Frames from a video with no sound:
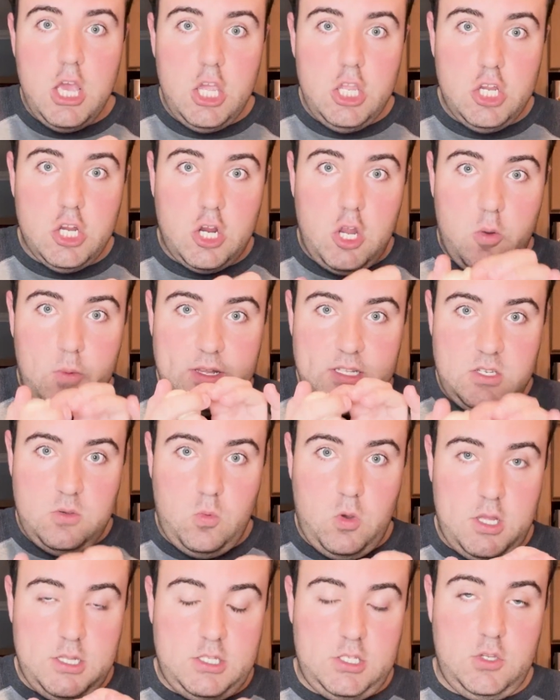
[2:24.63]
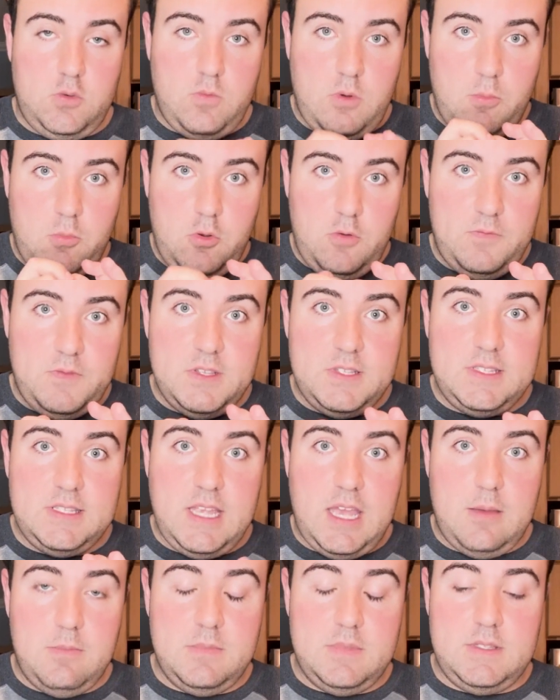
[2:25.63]
you're going to want to remove the
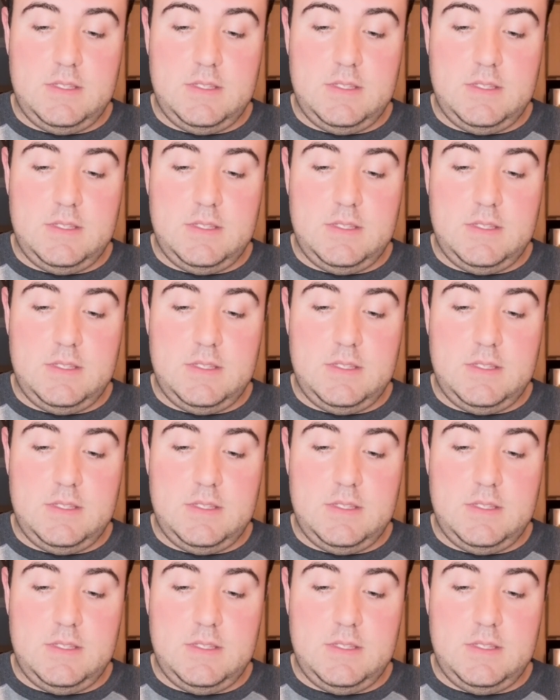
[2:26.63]
stems.